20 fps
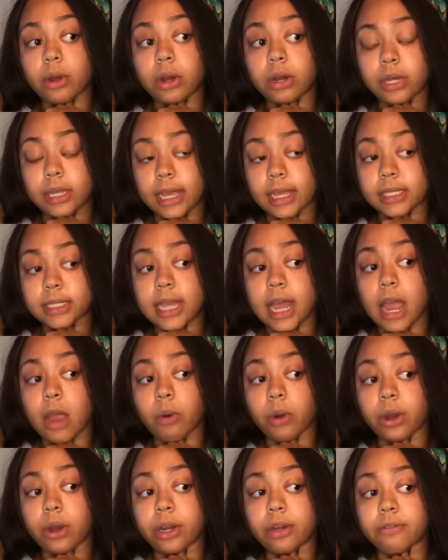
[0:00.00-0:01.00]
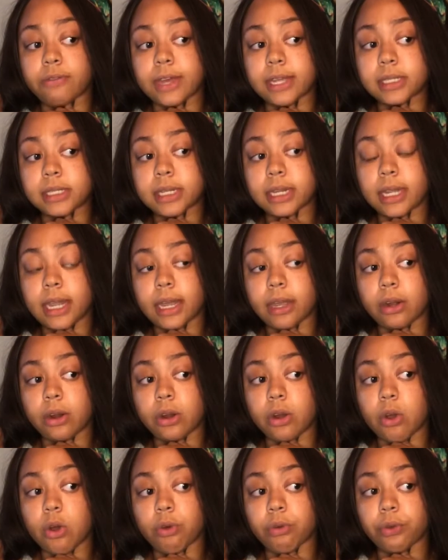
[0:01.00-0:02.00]
Yes, our
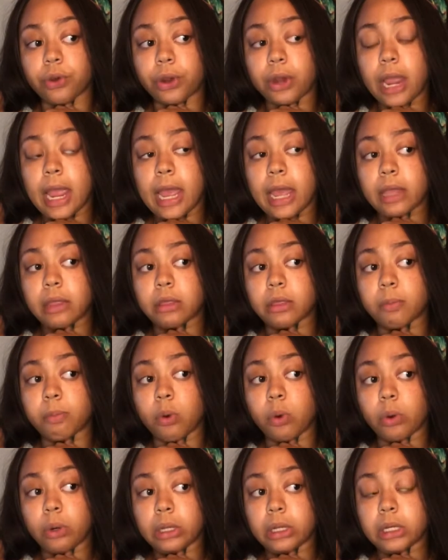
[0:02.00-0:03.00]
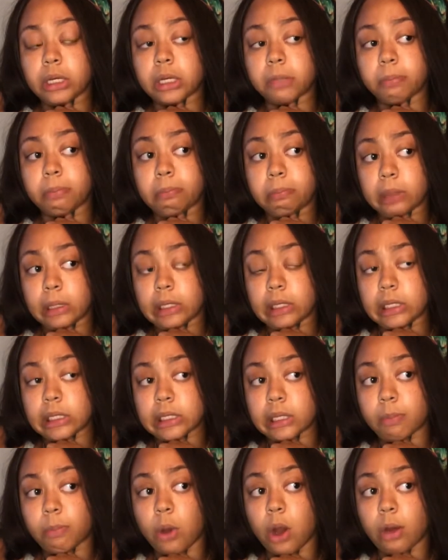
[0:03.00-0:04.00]
investigator over at the Portland Police
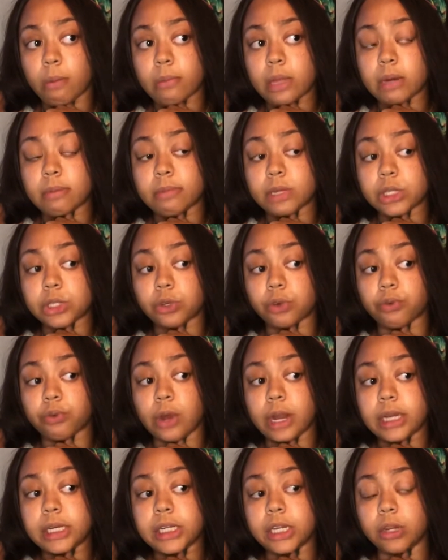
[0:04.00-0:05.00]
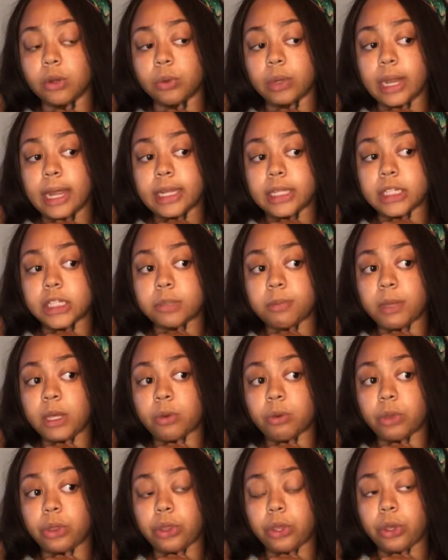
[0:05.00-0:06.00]
Department, Mr. Frontier, would like to speak
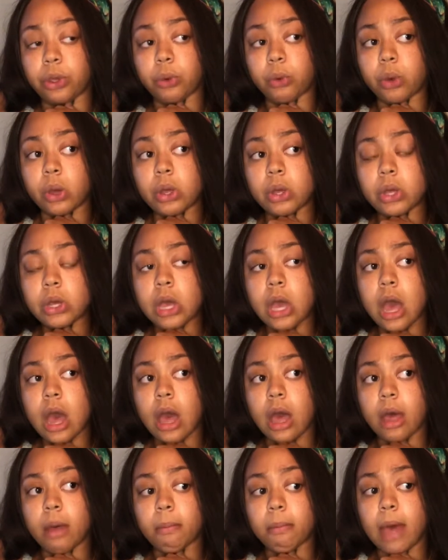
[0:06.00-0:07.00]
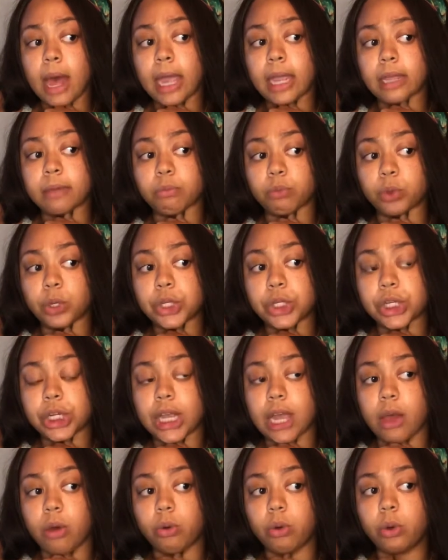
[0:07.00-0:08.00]
with you. I am reaching
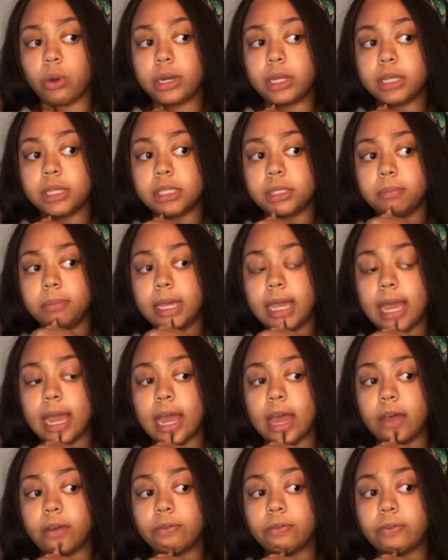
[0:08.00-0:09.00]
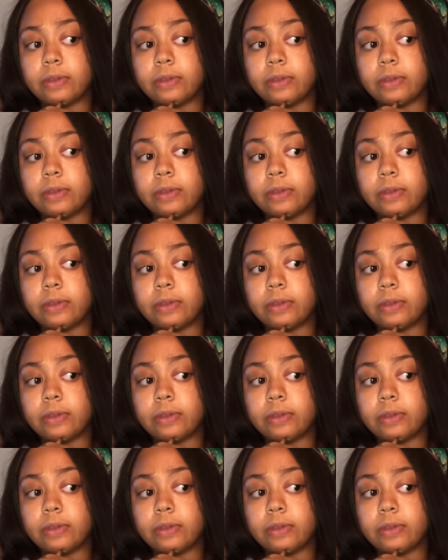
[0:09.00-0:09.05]
out on his behalf.